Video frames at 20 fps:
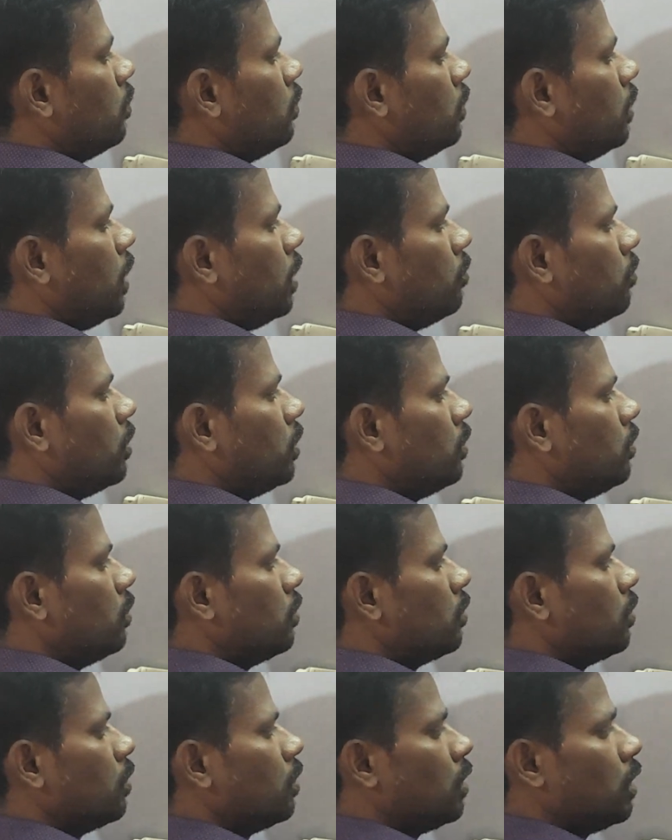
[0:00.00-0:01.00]
That means
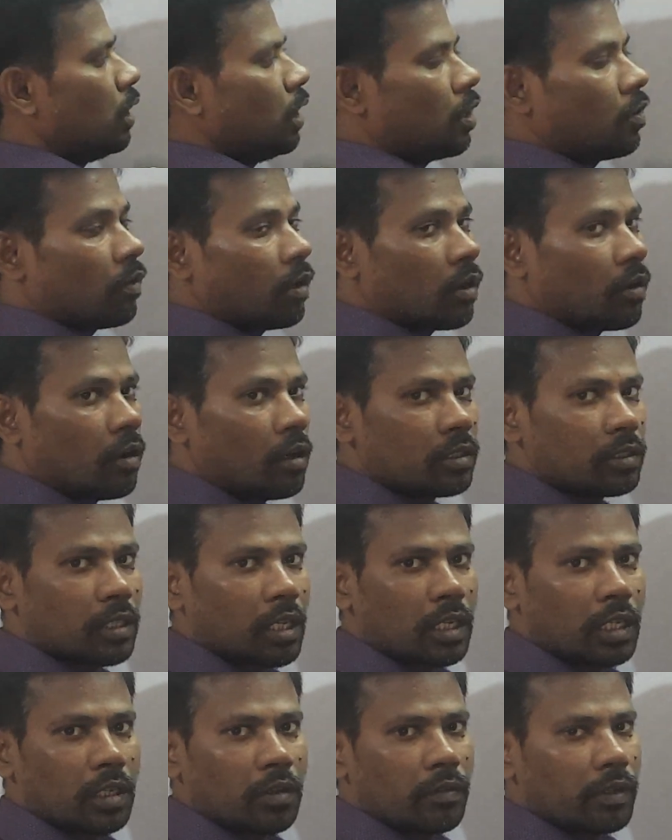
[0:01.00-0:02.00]
equal chords
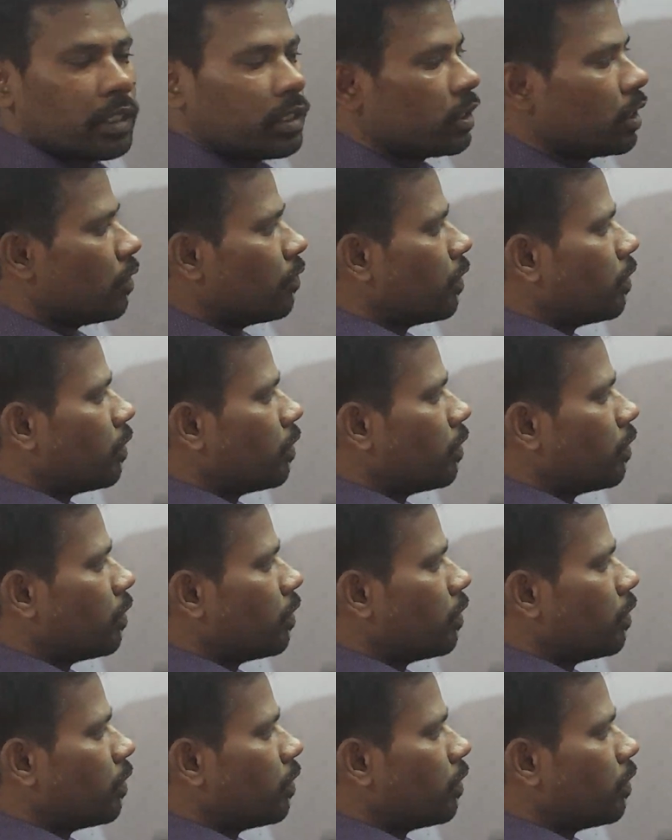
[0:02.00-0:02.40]
are equidistant